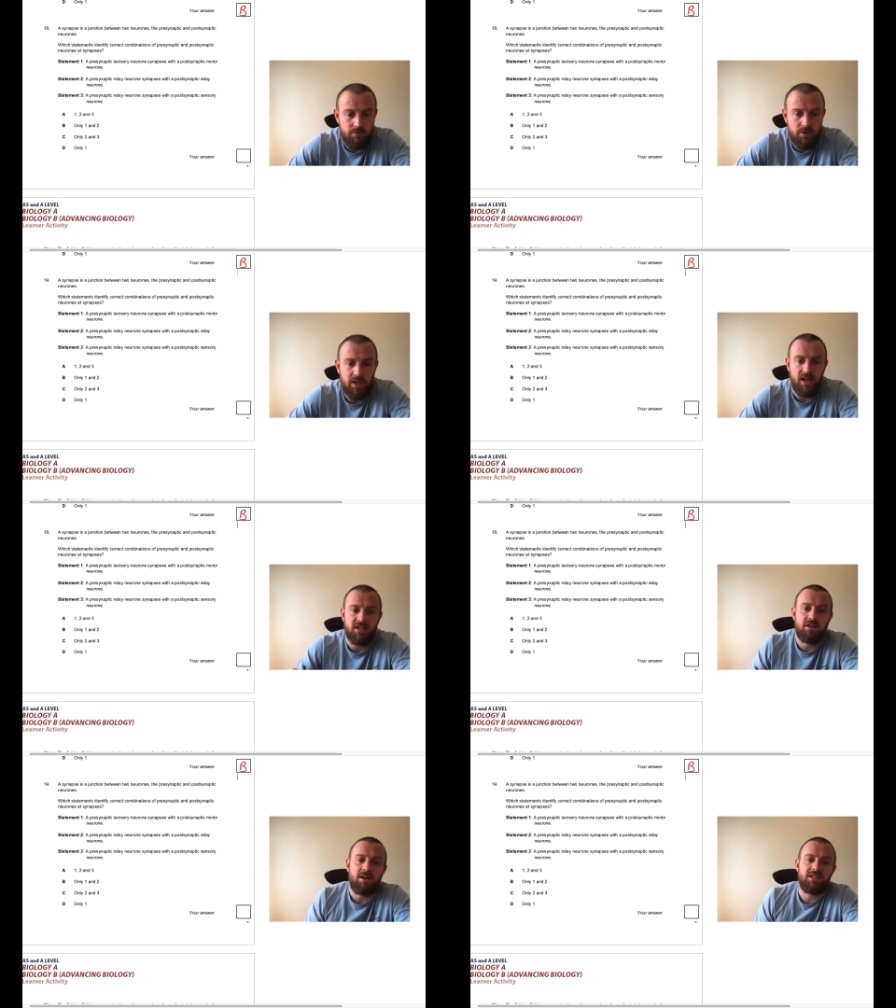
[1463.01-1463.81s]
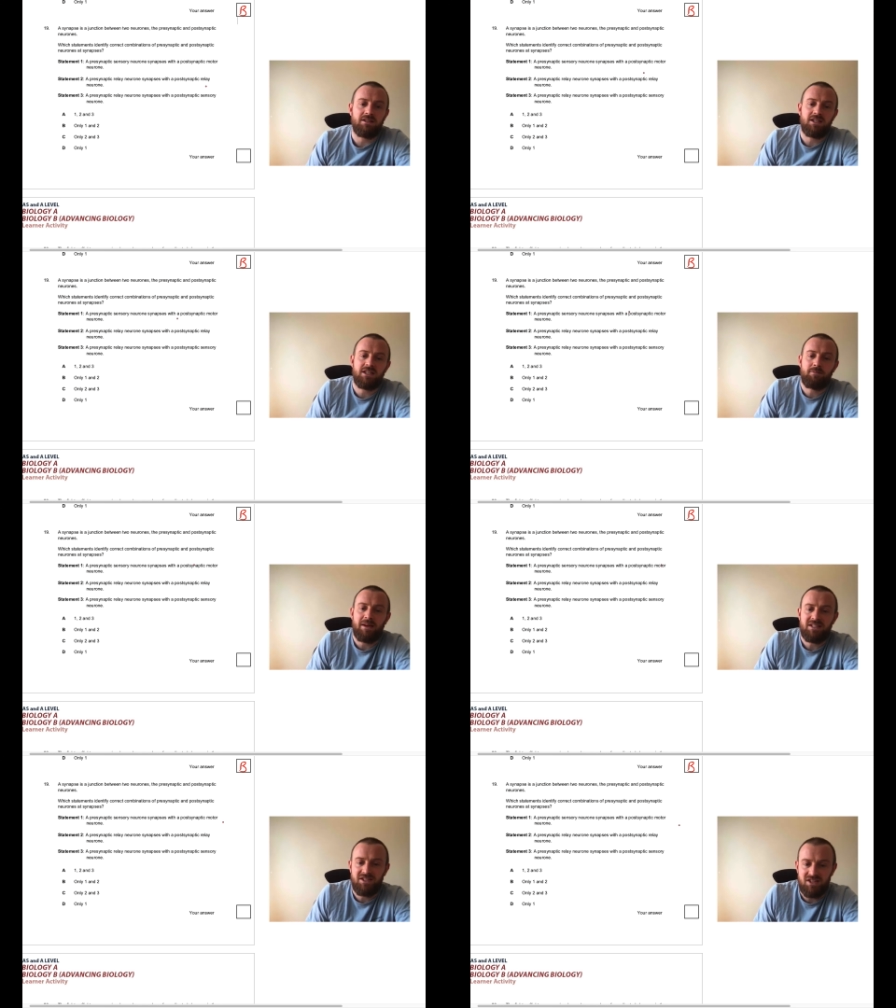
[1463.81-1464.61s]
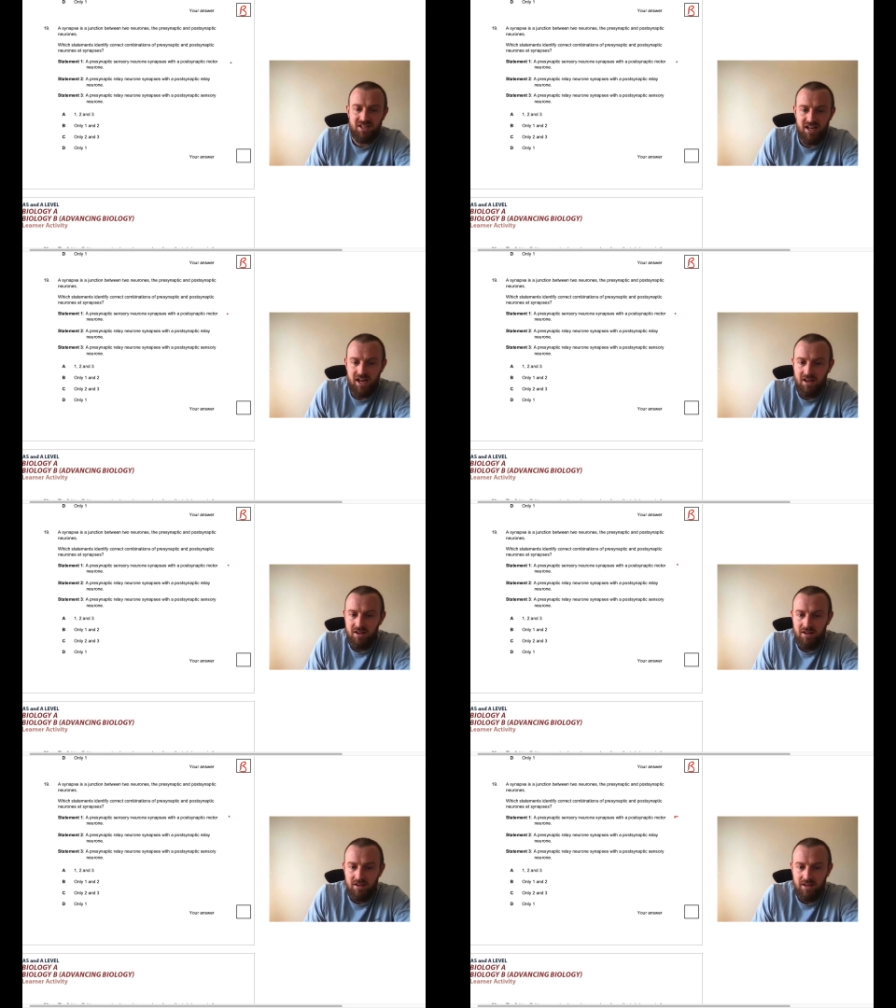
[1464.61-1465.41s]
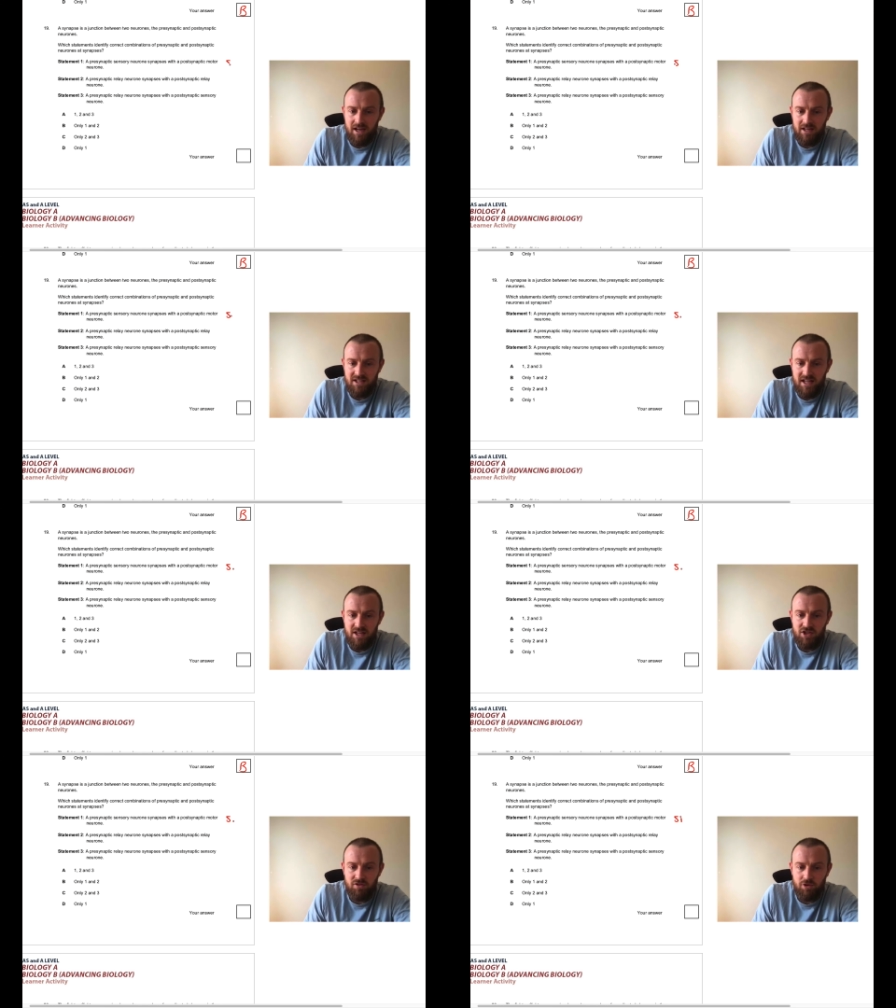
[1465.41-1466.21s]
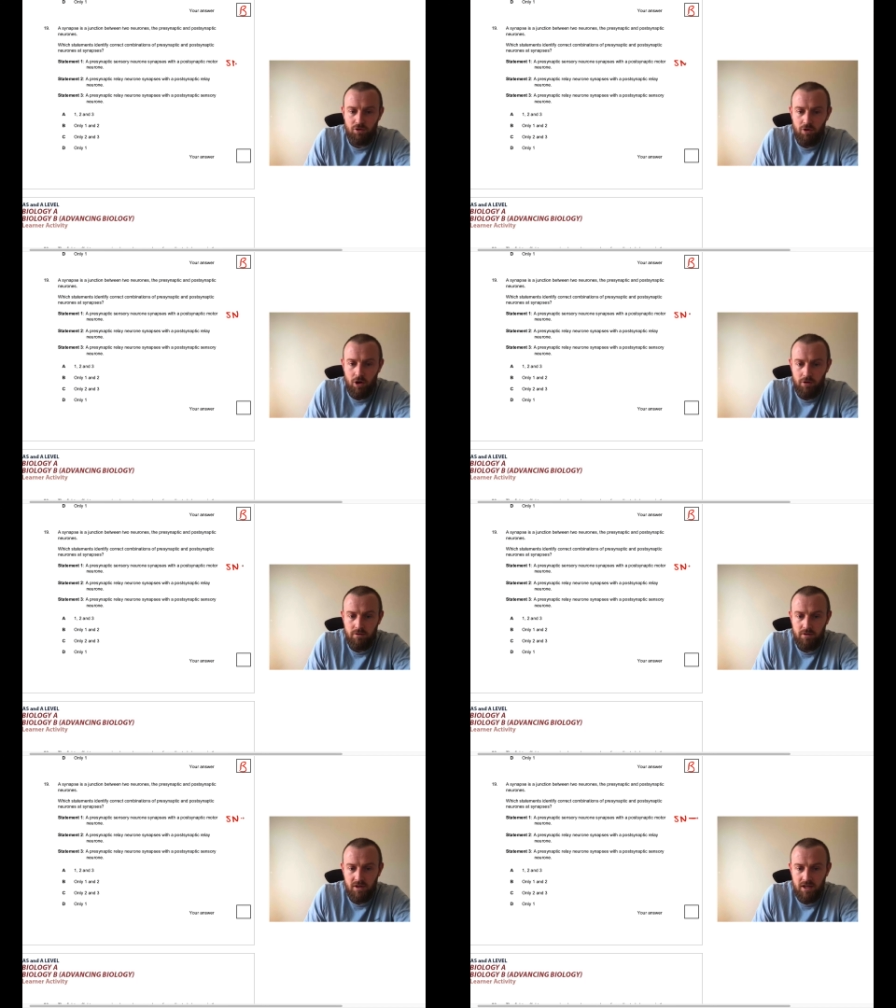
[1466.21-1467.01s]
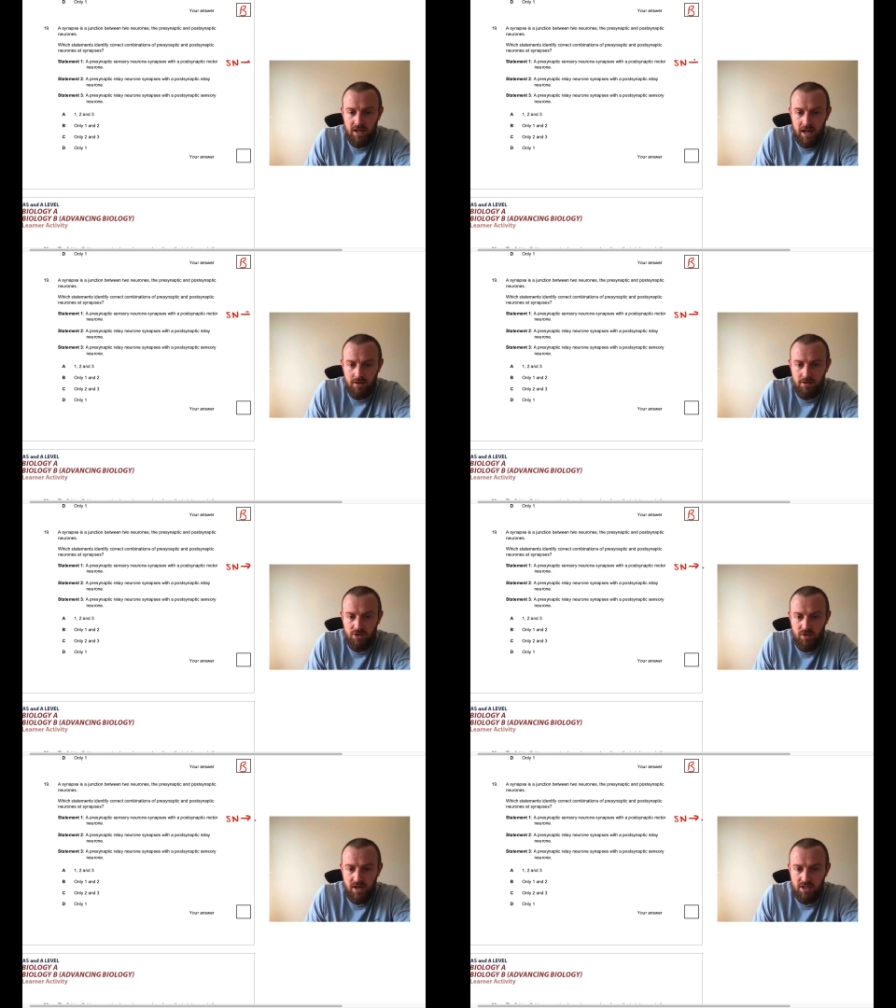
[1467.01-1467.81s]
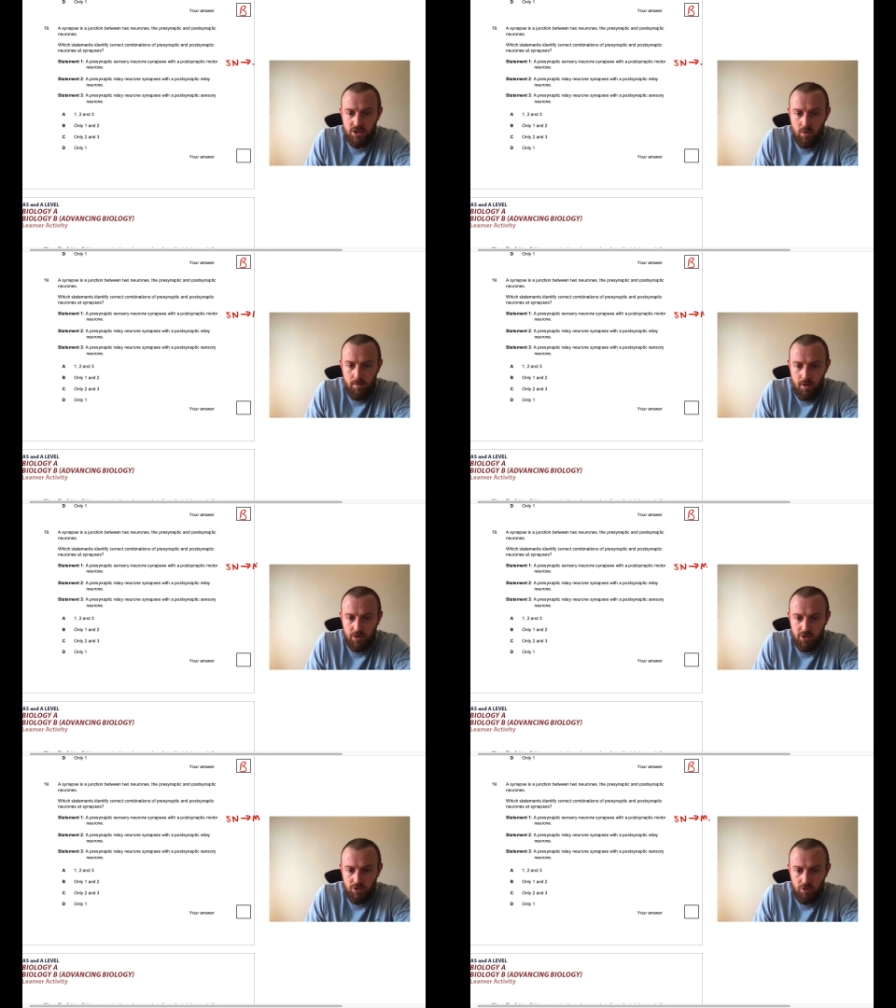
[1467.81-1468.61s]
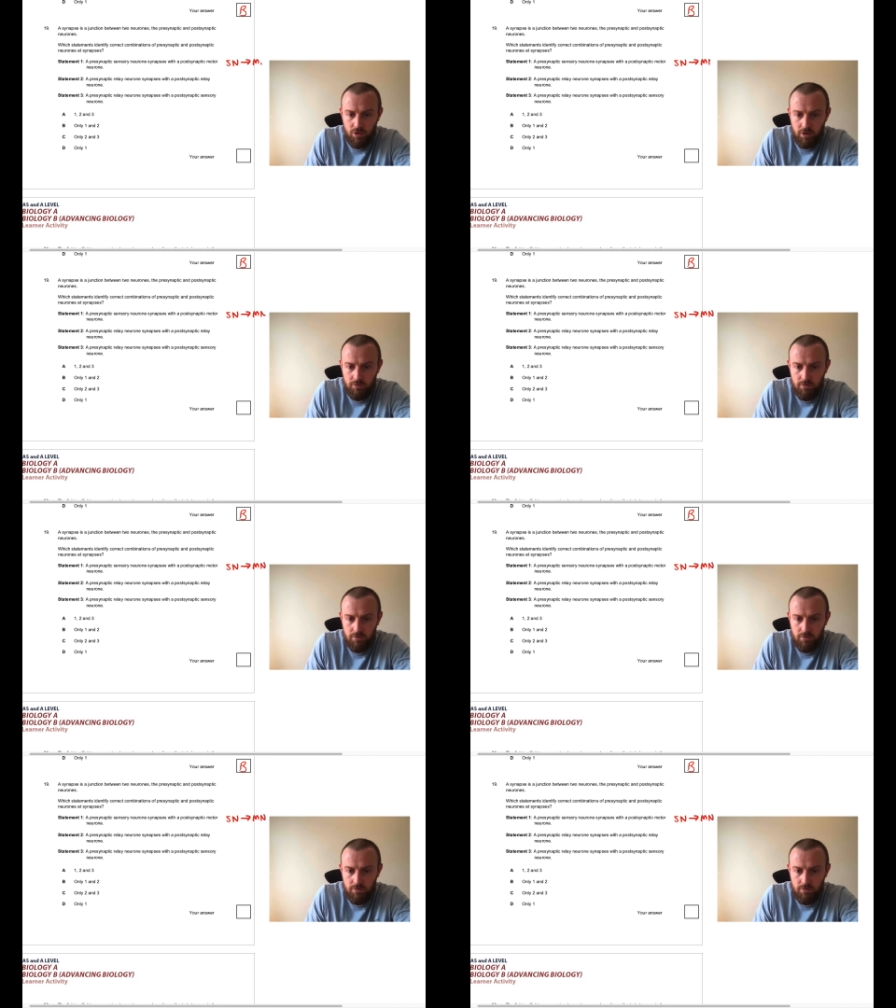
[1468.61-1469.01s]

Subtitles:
Okay, so this is basically just saying, can a sensory neuron connect straight to a motor neuron?